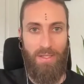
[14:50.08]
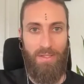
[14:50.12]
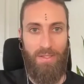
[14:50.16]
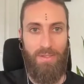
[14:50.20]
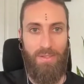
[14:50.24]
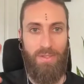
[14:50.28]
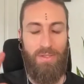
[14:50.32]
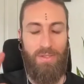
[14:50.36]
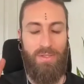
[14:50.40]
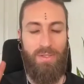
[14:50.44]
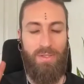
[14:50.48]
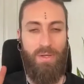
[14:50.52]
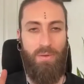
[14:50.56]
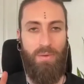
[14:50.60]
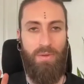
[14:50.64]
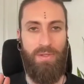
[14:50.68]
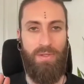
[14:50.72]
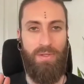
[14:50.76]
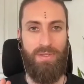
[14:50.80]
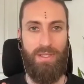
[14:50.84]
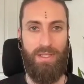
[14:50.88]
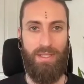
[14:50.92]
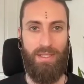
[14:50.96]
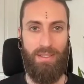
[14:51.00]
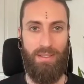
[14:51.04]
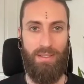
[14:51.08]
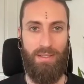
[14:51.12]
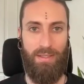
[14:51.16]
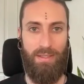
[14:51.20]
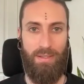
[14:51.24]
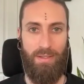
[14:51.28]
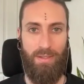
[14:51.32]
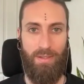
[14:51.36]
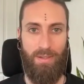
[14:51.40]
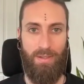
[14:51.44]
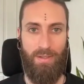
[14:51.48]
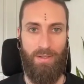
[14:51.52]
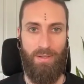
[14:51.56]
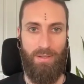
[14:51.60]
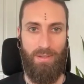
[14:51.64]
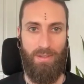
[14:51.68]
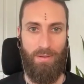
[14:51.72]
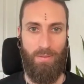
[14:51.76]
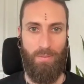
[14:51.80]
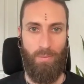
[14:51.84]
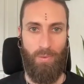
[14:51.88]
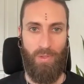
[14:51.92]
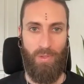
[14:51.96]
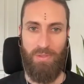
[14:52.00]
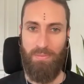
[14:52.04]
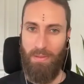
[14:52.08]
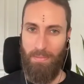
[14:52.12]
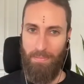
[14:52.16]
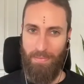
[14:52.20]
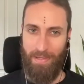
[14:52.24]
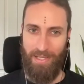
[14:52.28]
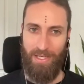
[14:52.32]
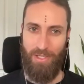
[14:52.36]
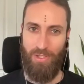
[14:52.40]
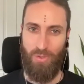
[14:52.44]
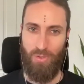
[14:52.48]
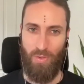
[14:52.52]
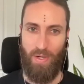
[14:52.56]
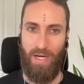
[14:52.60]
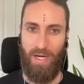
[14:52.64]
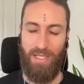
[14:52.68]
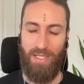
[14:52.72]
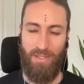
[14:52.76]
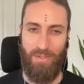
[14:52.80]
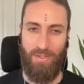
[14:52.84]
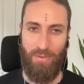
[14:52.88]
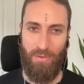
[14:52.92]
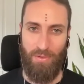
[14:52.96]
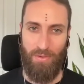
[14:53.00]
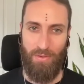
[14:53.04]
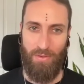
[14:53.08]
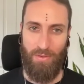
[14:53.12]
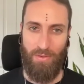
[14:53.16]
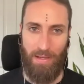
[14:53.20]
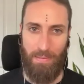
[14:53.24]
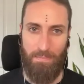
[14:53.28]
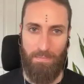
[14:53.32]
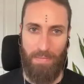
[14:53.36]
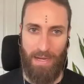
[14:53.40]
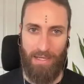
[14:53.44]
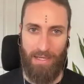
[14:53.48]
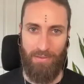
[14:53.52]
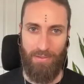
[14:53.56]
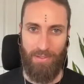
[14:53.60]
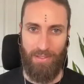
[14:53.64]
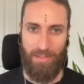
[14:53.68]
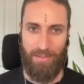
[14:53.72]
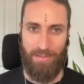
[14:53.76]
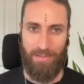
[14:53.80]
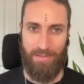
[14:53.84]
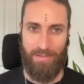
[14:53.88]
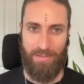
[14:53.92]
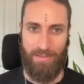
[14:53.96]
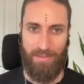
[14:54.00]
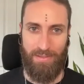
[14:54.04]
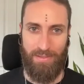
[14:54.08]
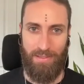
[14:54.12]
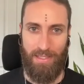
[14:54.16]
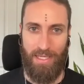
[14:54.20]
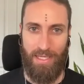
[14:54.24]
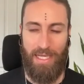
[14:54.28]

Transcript: Just noticing, what's my body trying to do to find balance?